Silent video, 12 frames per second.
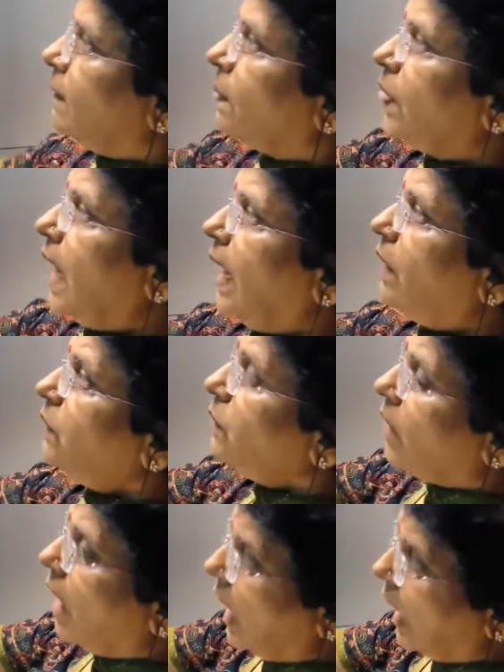Now,
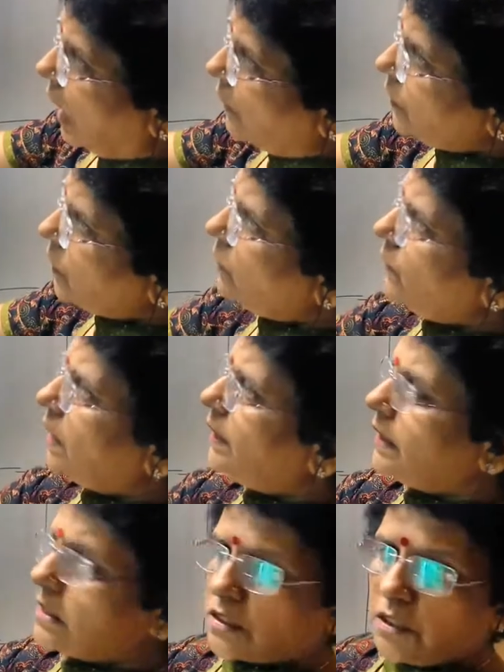how you will
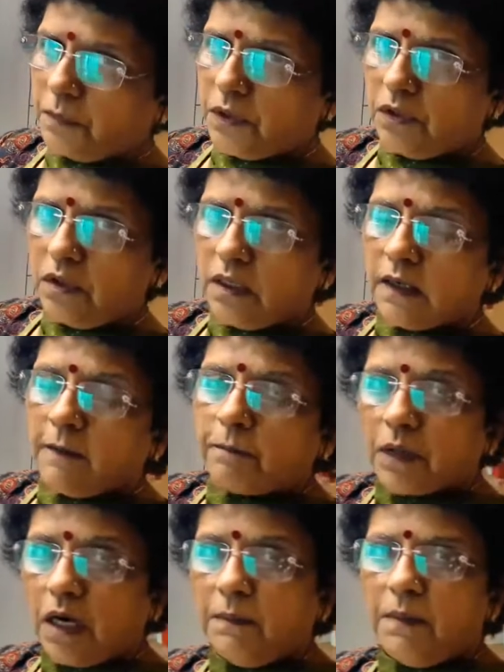distribute?
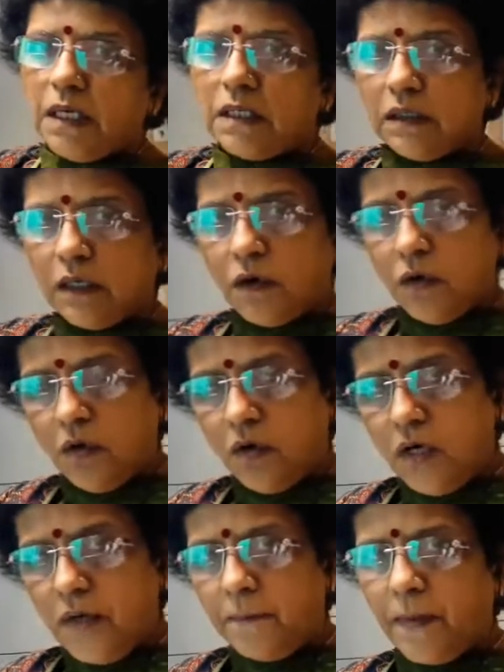Among the
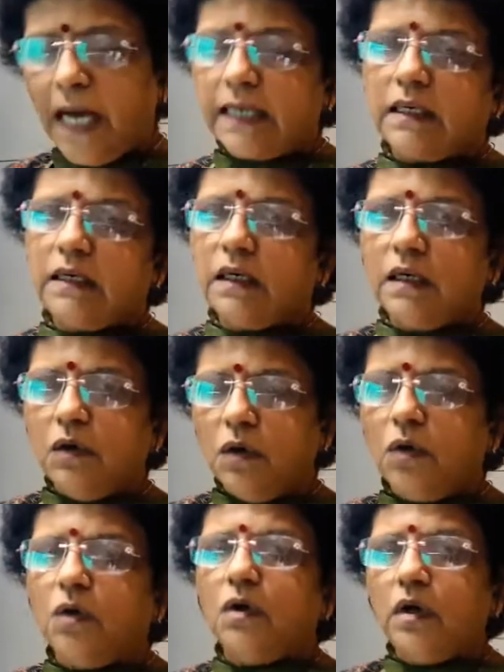old partner,
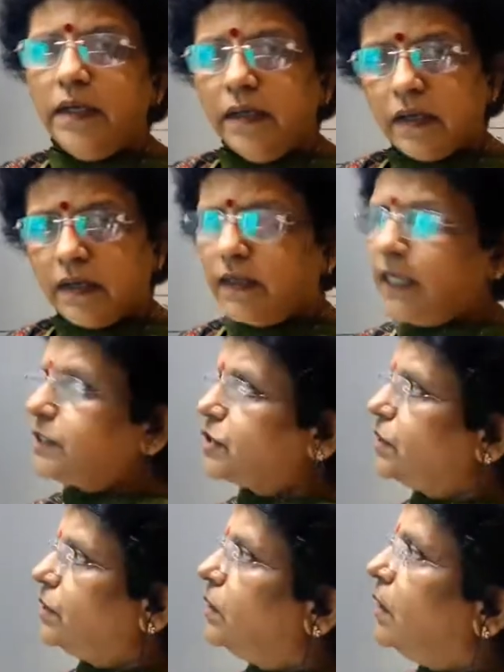old
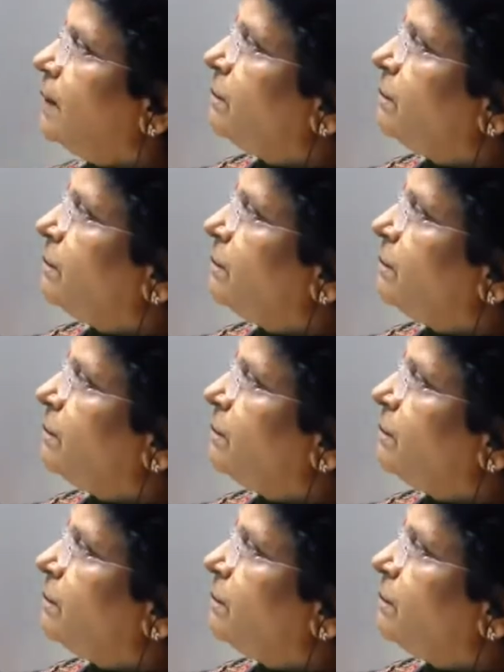ratio.